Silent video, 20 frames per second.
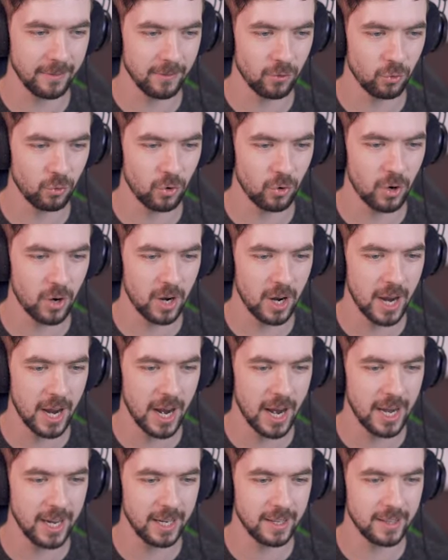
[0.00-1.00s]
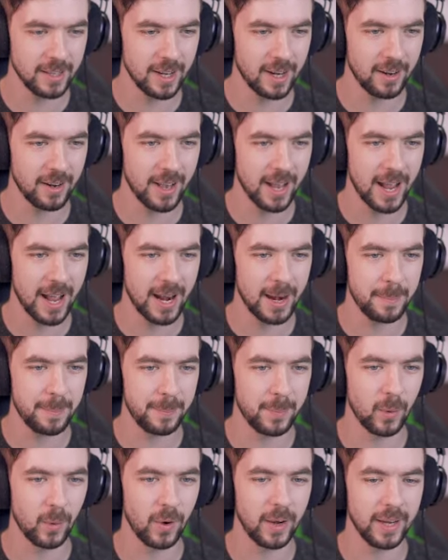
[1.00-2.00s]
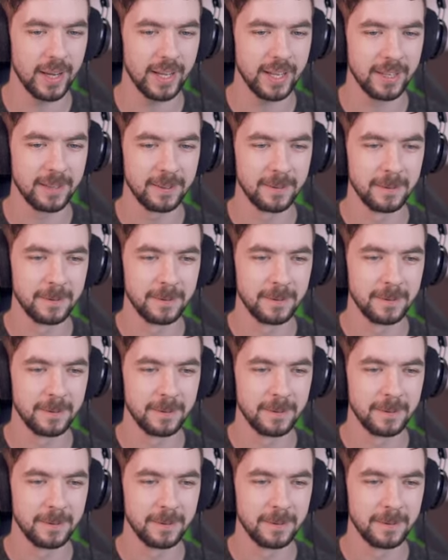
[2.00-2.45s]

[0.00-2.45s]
Right in there. Atta boy.